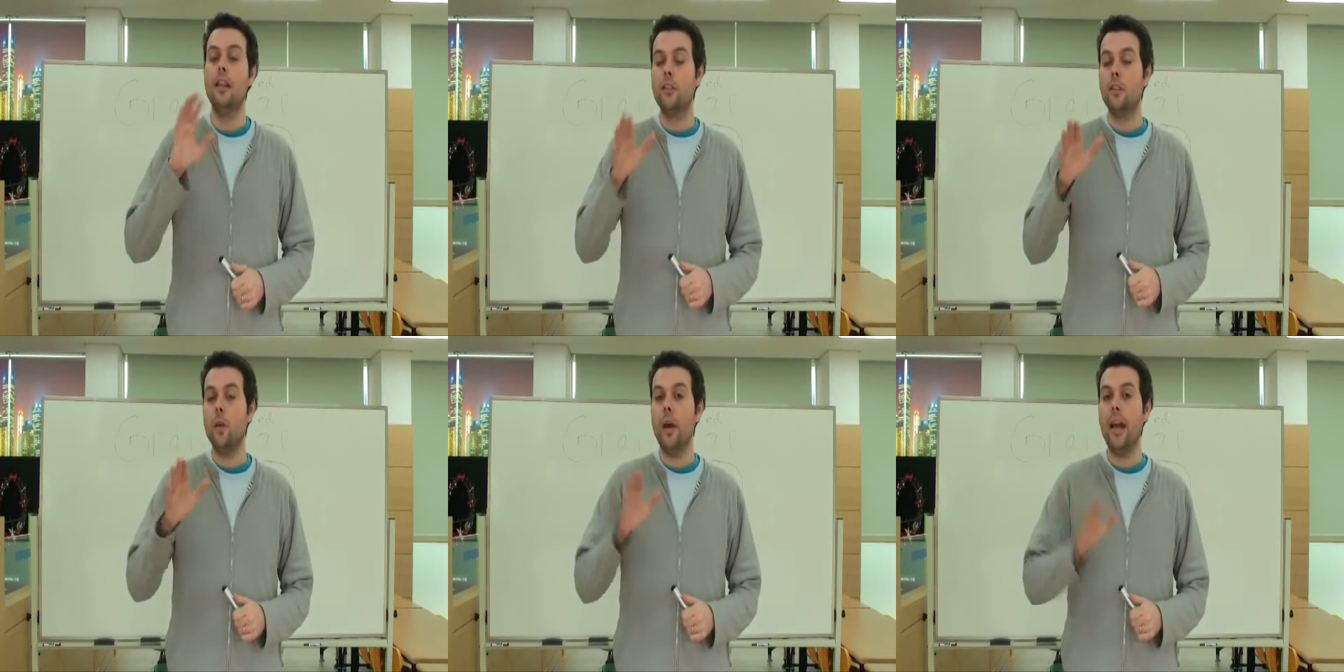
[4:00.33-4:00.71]

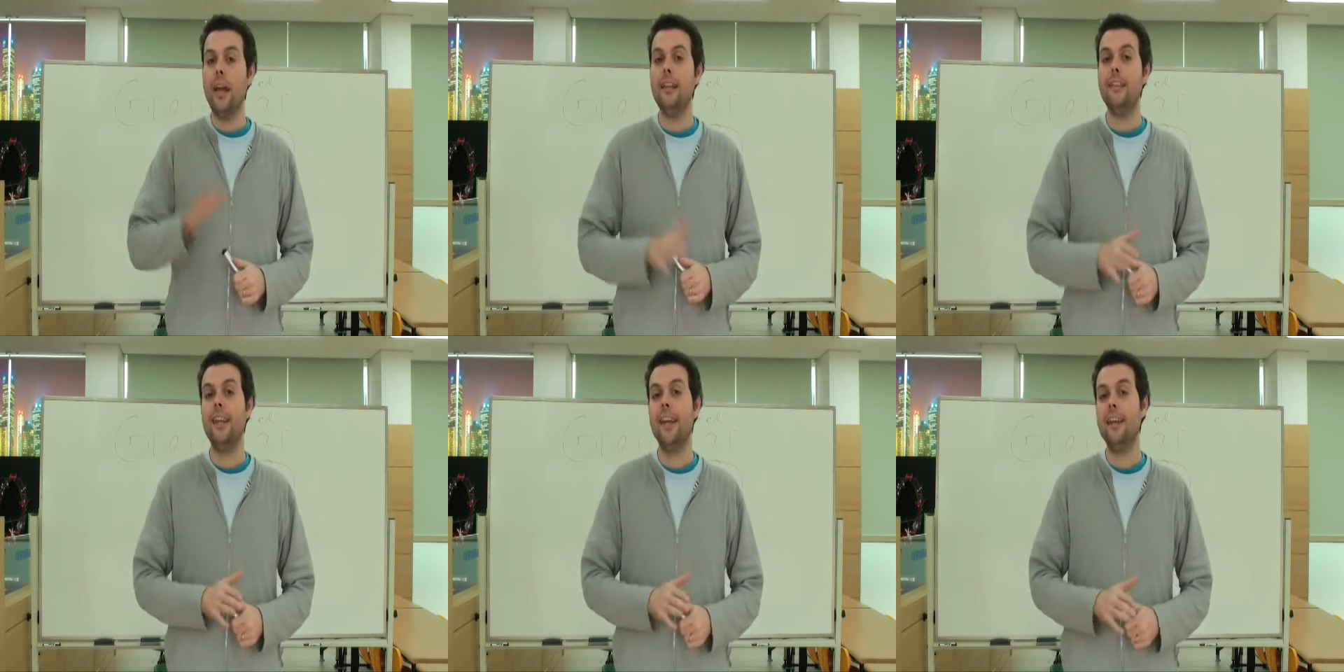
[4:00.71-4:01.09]
Let's go
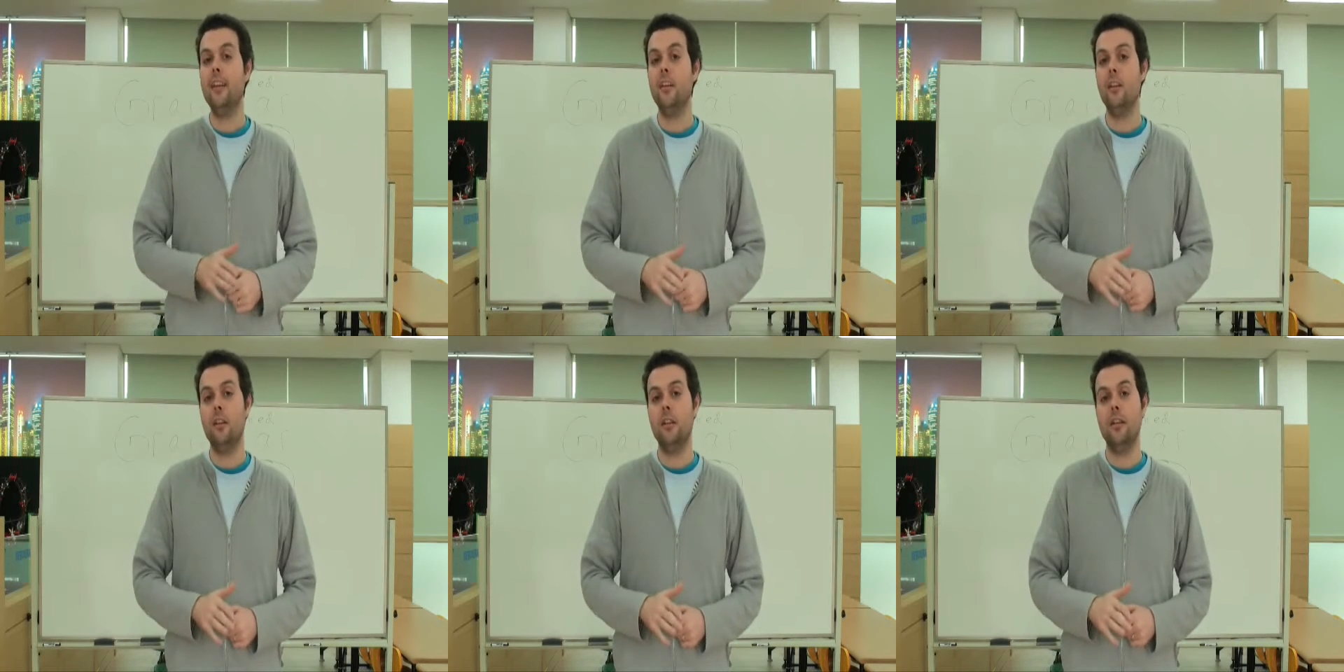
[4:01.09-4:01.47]
ahead and take
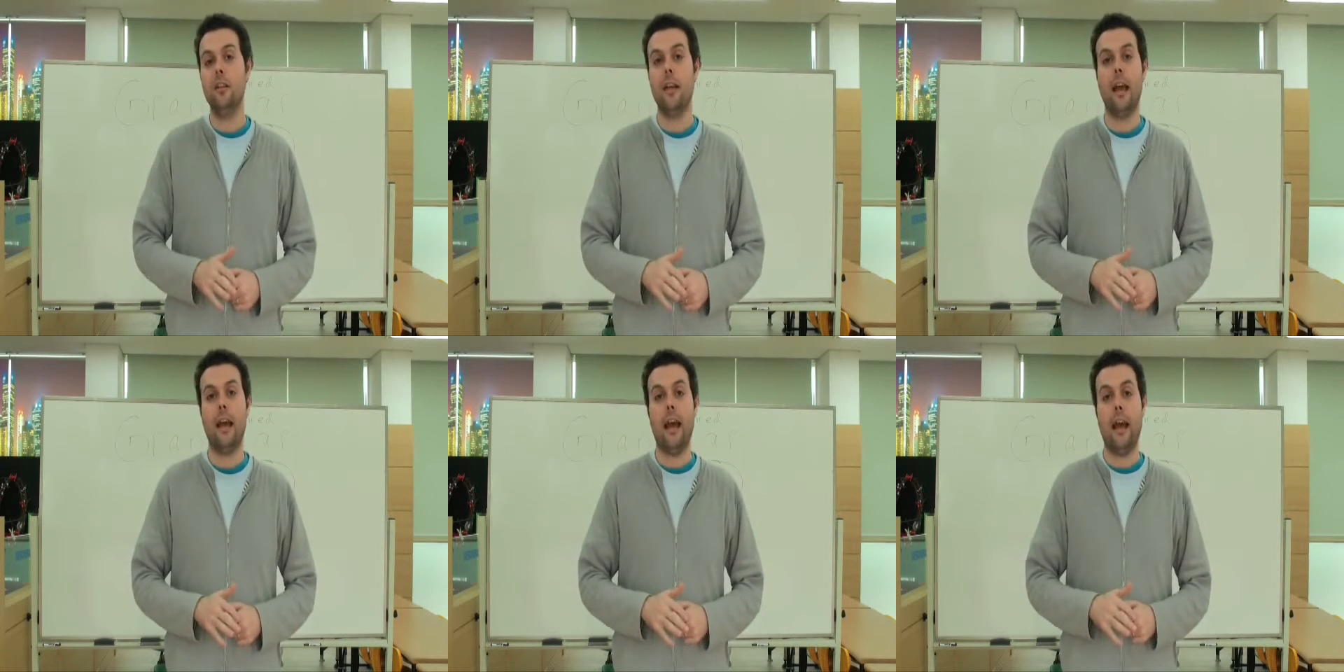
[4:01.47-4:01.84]
a
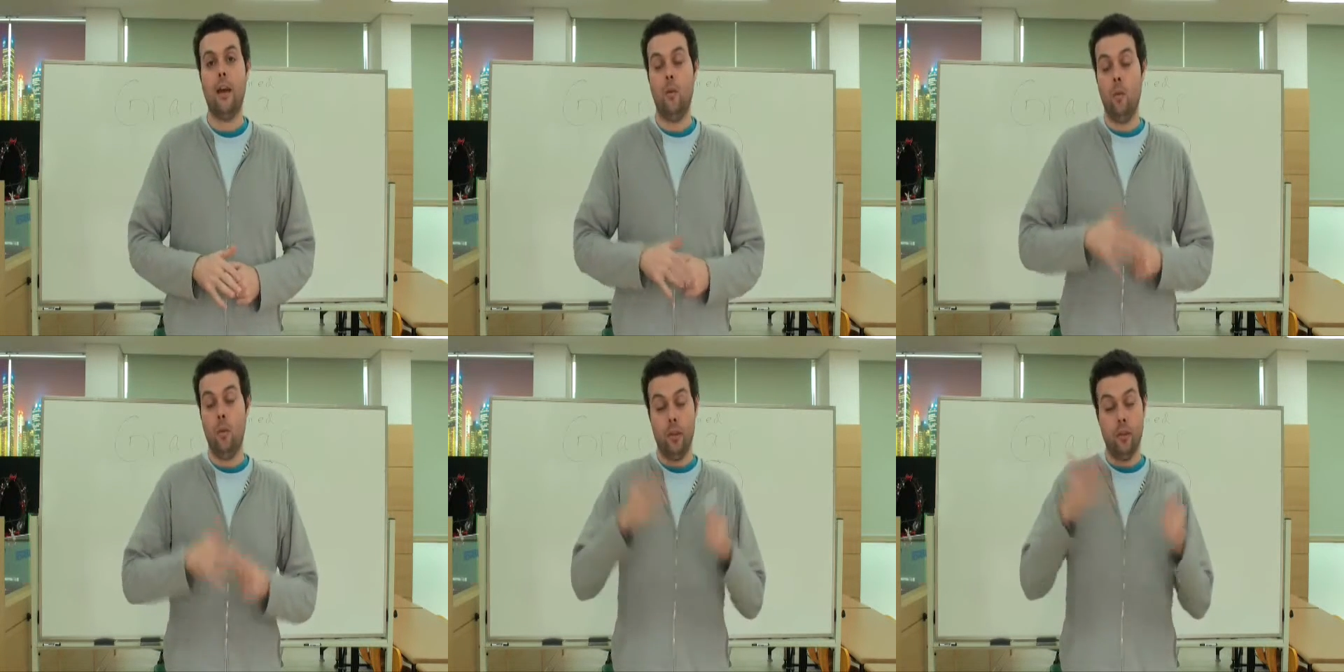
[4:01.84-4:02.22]
look
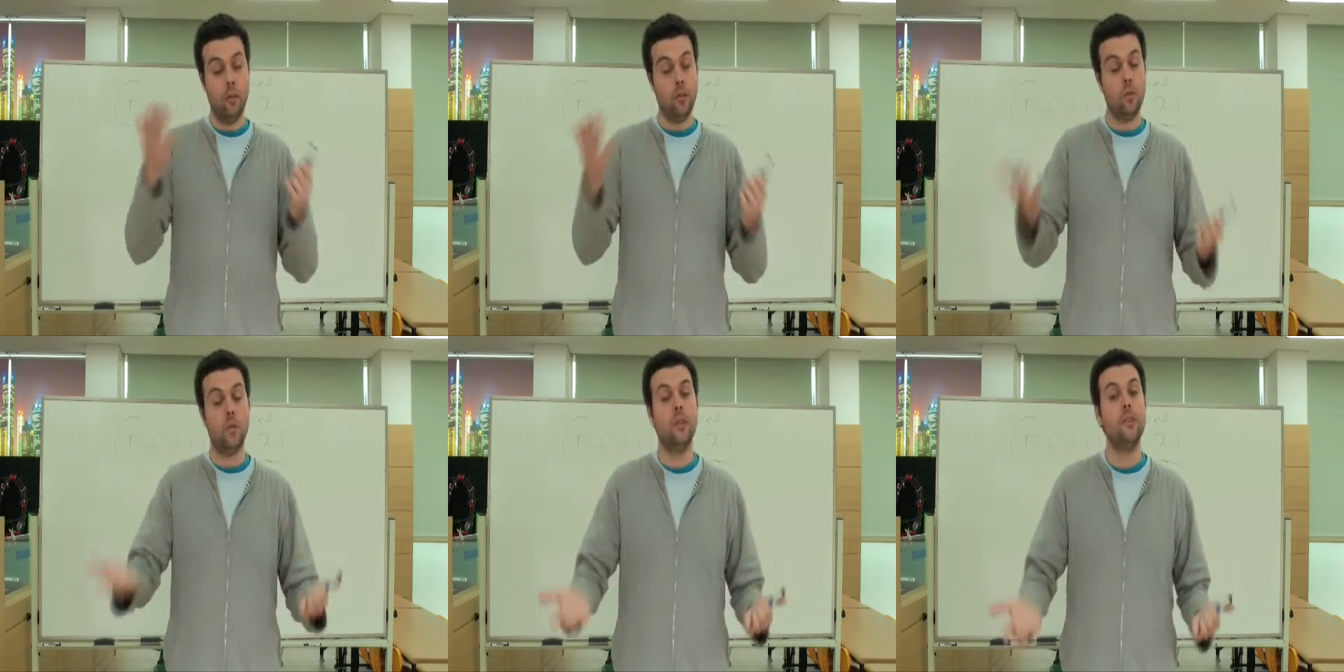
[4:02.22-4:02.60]
at what
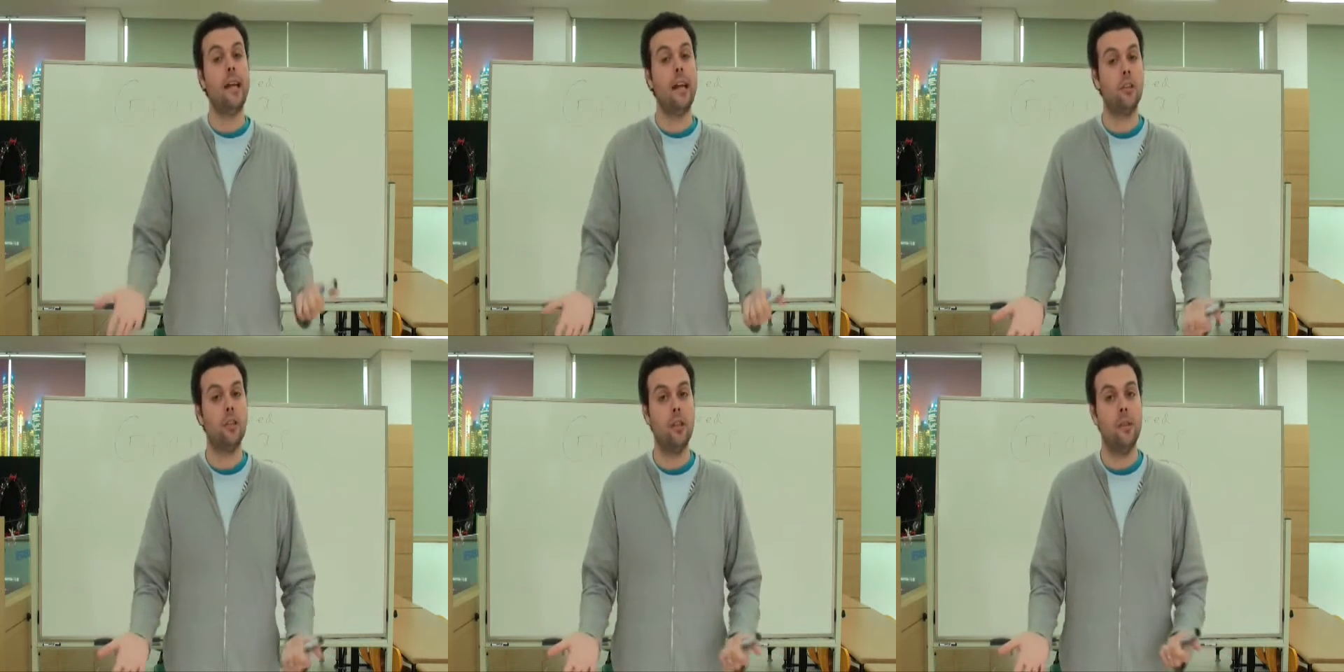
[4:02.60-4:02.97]
those
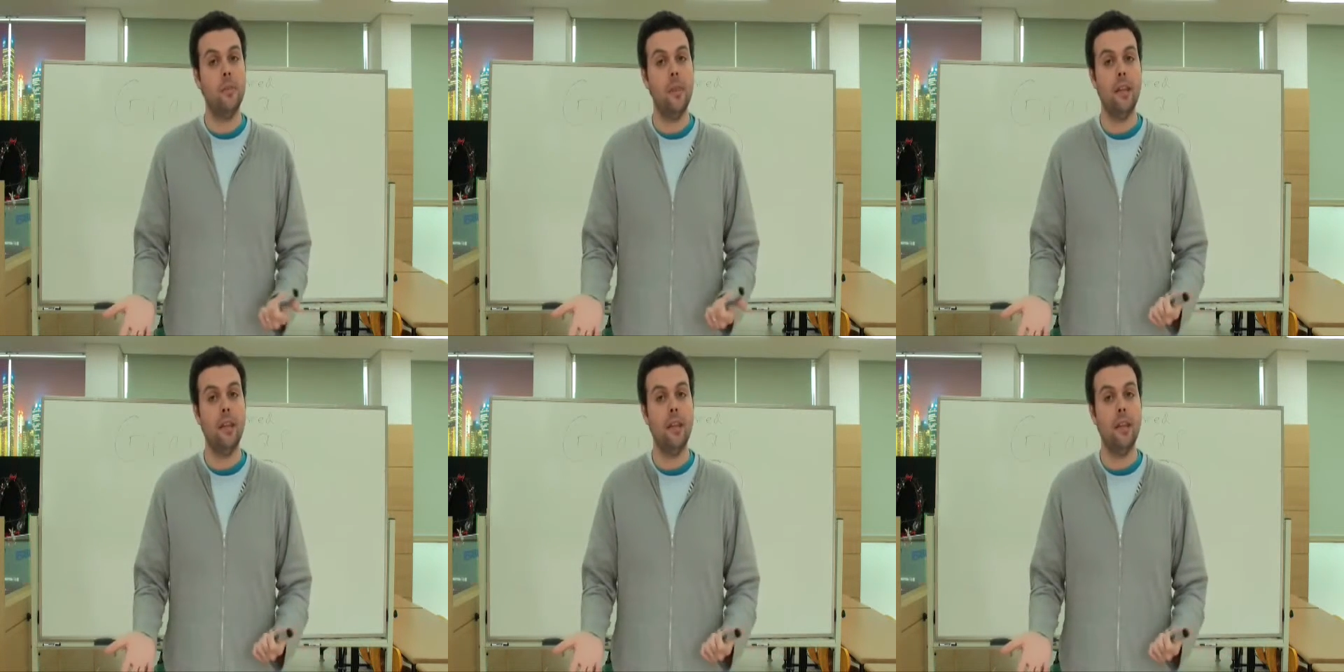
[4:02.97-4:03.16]
words actually